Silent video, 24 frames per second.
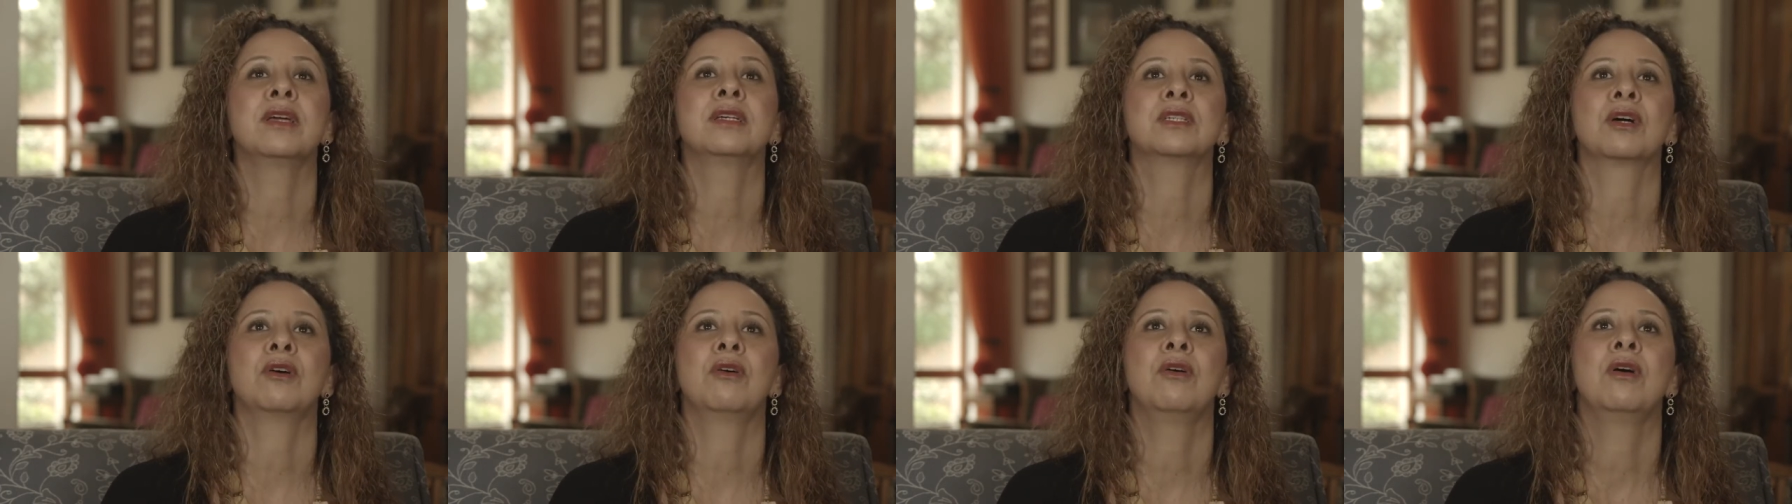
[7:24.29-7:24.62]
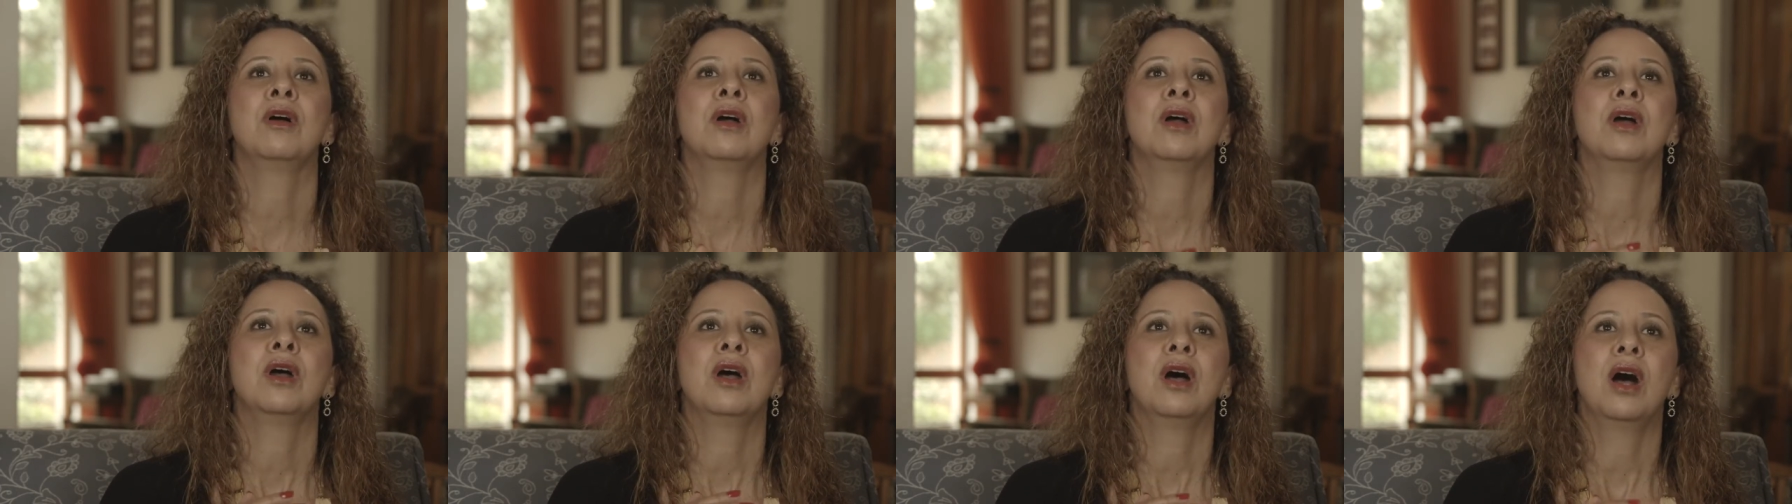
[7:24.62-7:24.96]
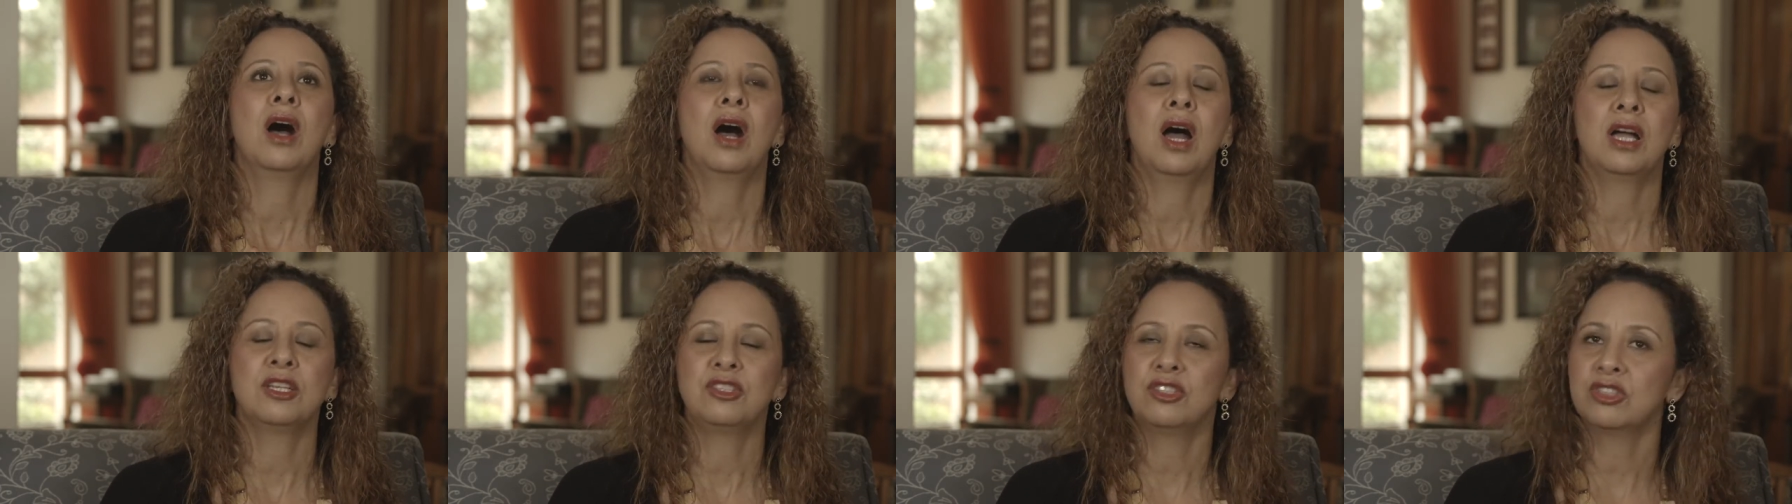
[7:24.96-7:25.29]
So
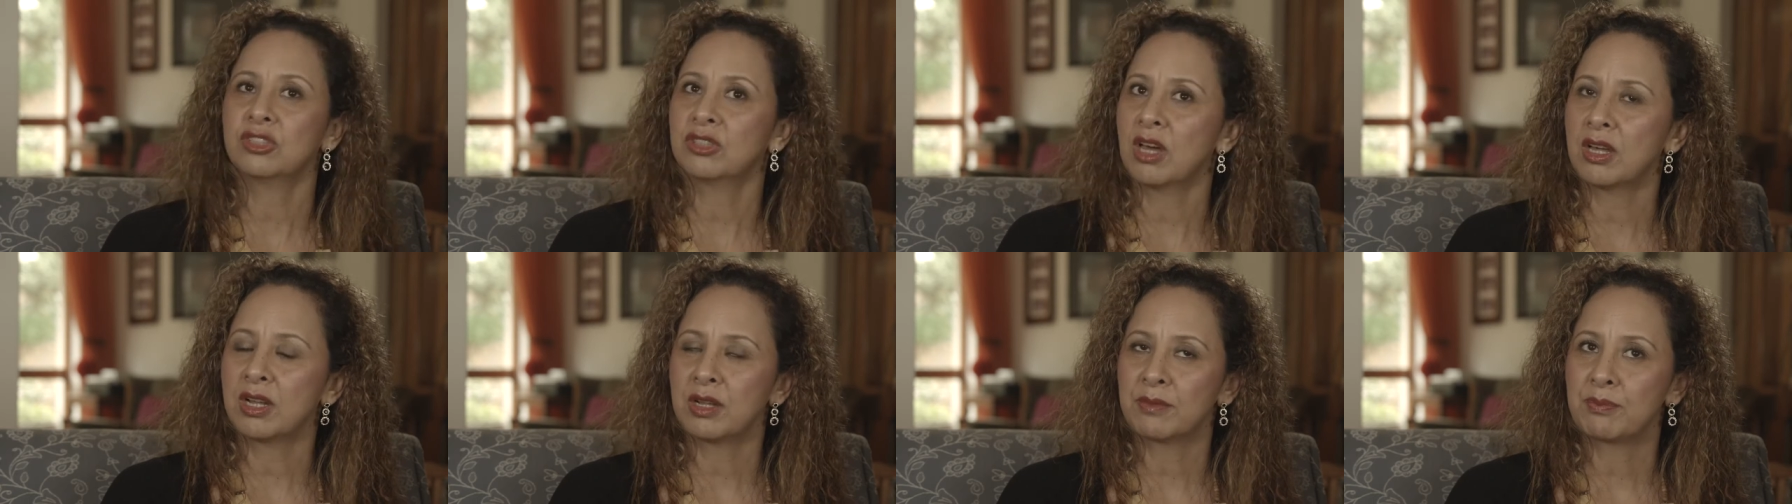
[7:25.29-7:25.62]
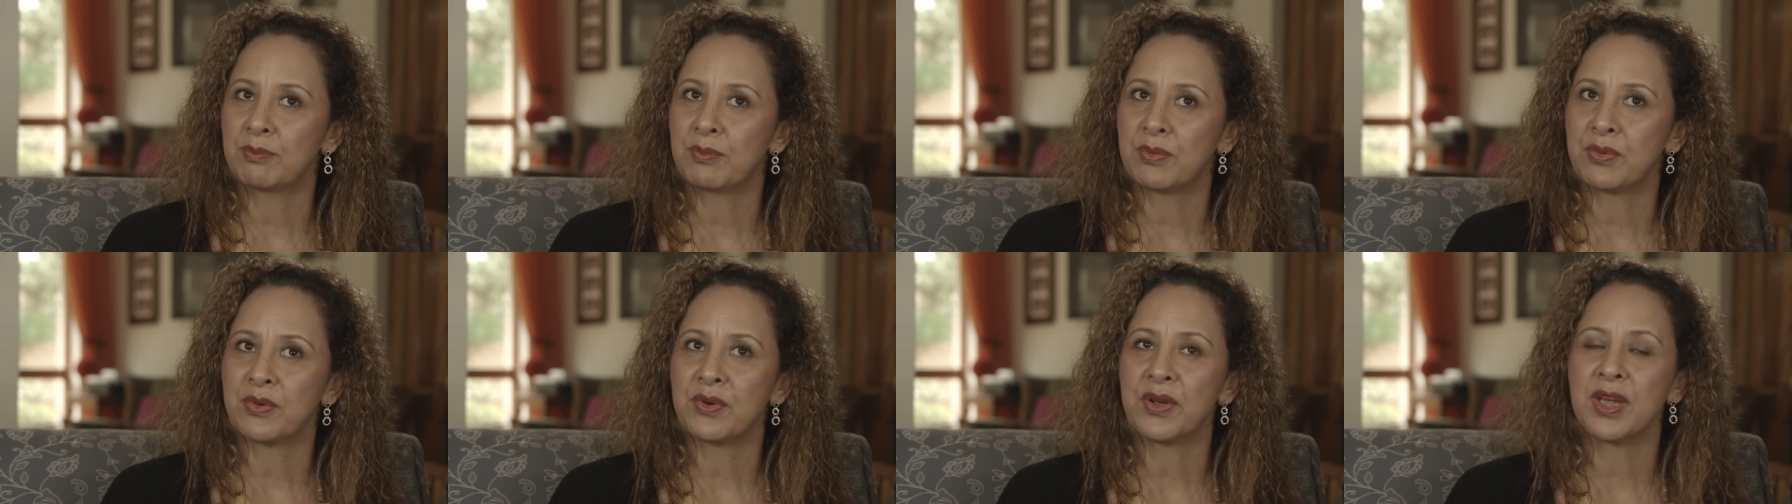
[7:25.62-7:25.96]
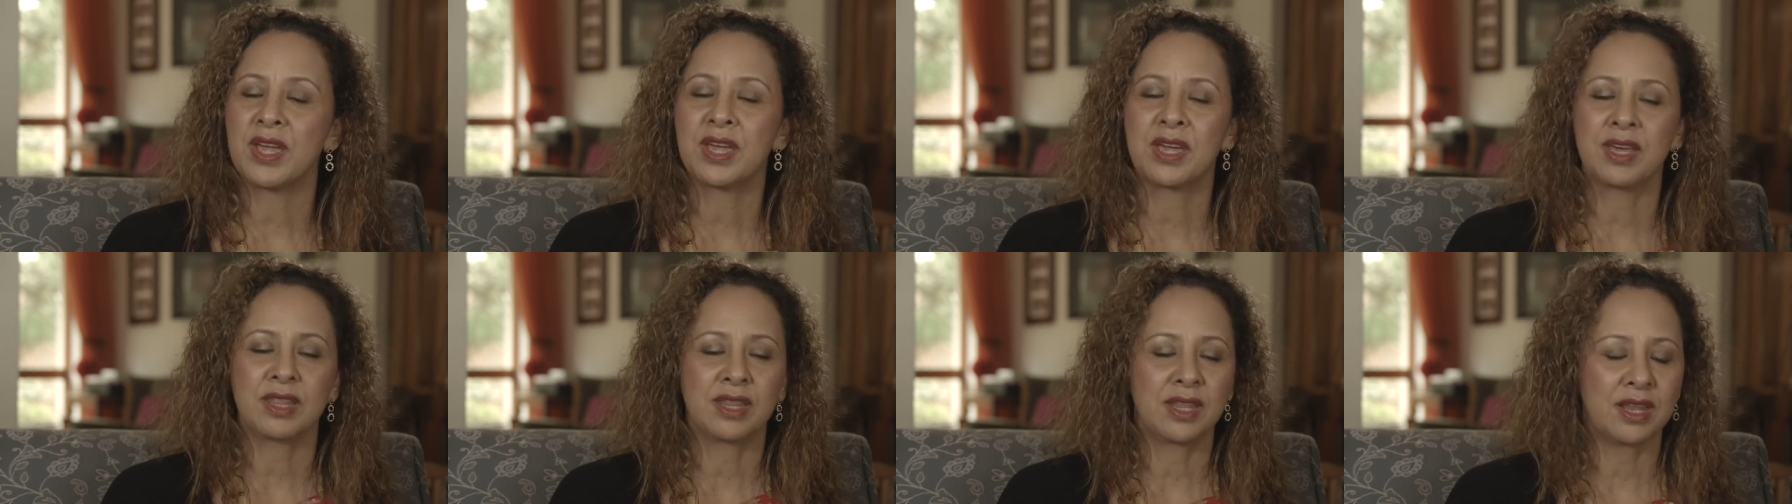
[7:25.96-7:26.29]
I just started
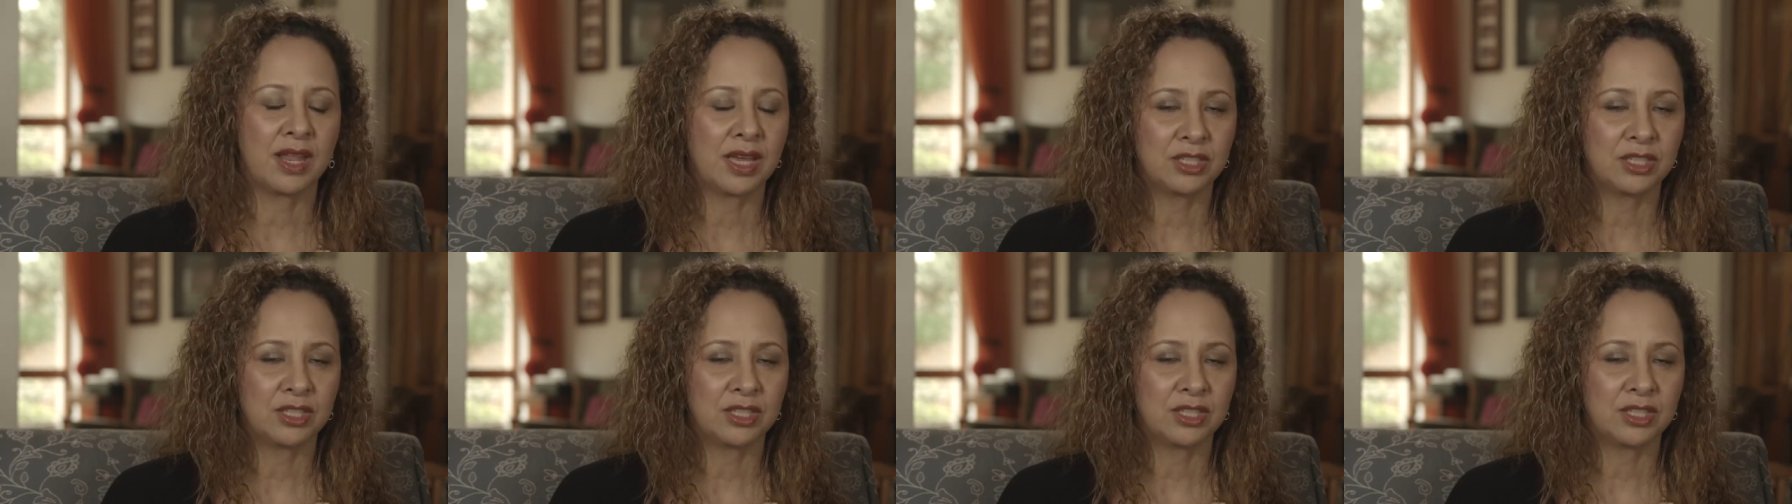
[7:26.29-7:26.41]
praying and then